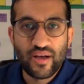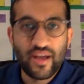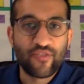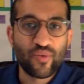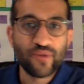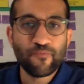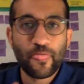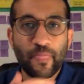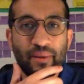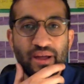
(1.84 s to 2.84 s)
Hi
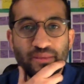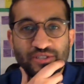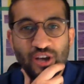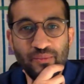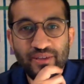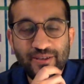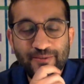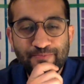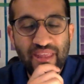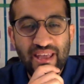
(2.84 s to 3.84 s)
everyone, my name is
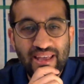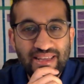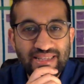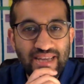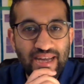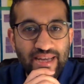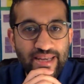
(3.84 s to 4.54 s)
Ahmed and